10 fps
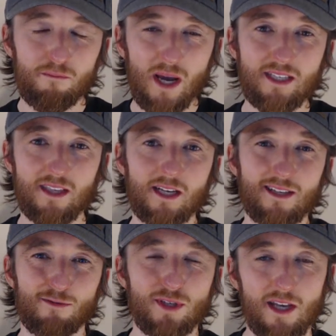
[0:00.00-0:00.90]
best
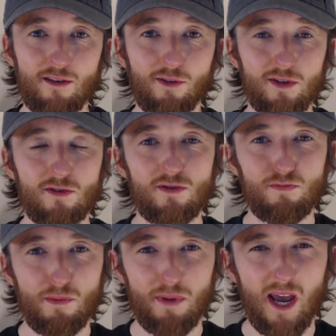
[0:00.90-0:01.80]
things I would say you can do to
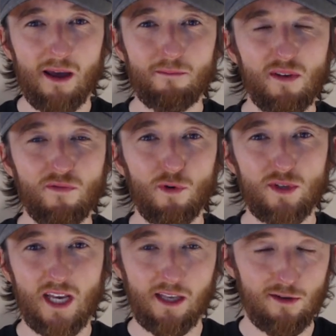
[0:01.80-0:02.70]
prepare before
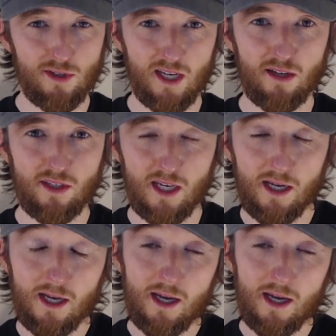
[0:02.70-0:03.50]
taking your CELTA.